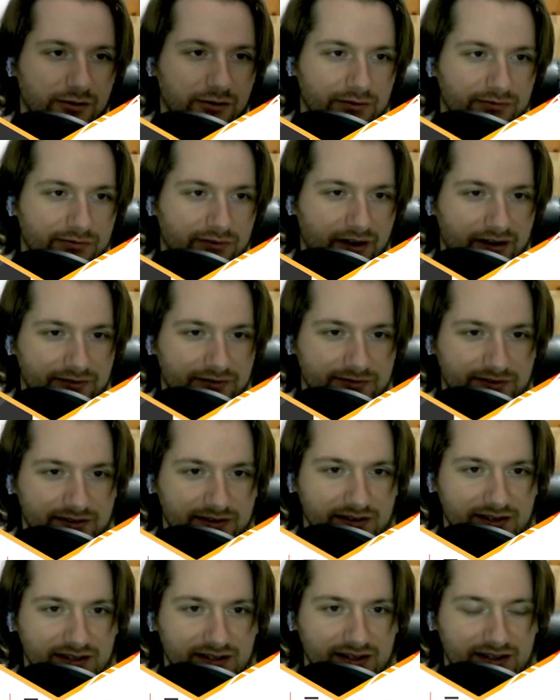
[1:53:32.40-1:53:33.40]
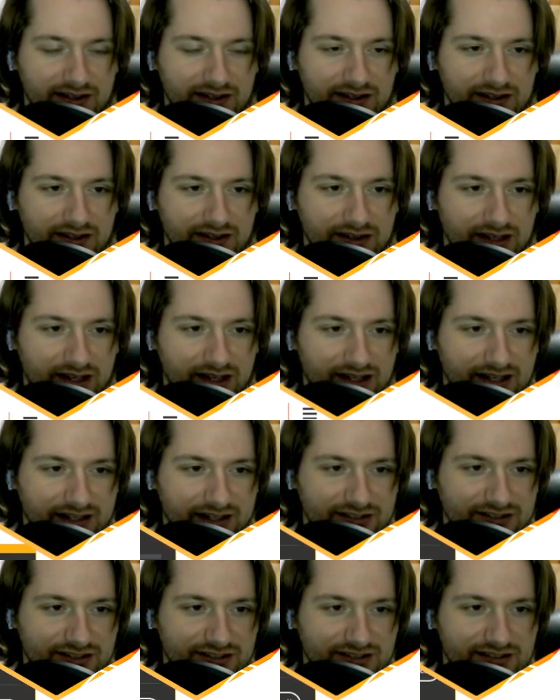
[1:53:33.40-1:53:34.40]
with Fuff.
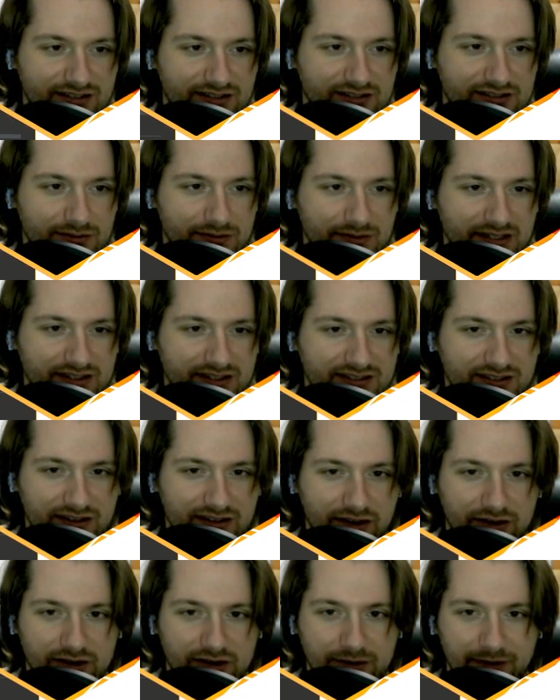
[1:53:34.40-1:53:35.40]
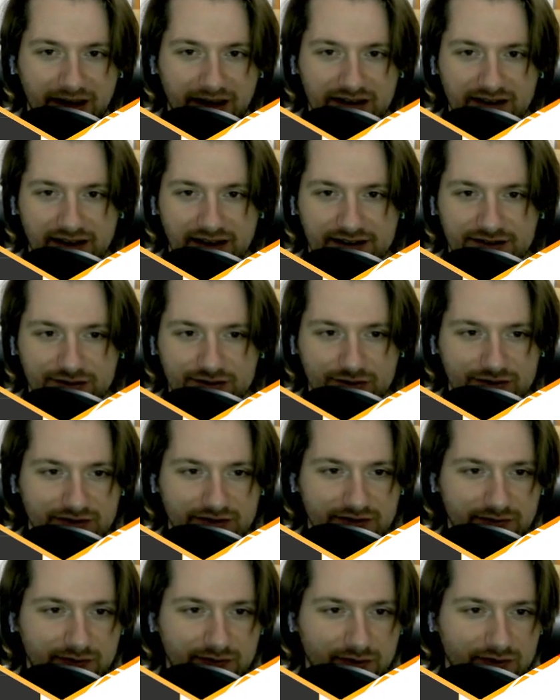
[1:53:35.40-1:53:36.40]
It's just, to me, it's another command line tool
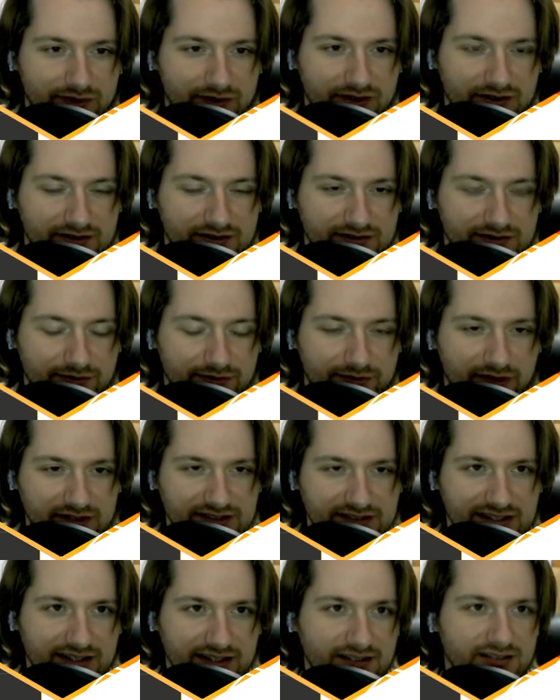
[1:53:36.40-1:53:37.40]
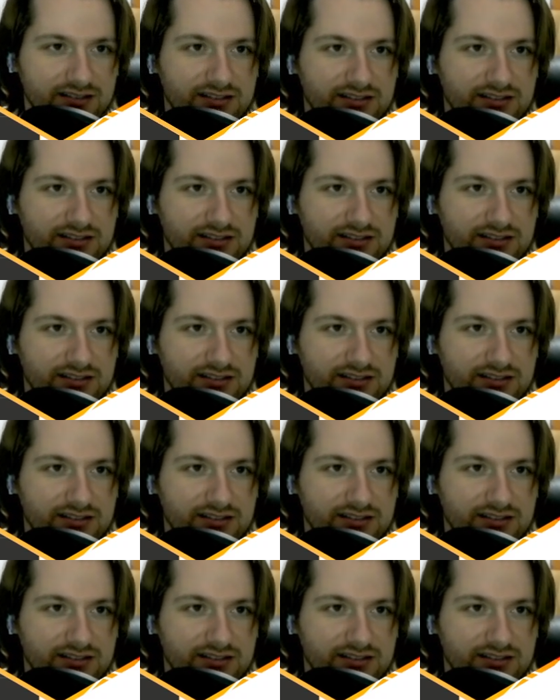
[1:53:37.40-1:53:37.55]
for fuzzing.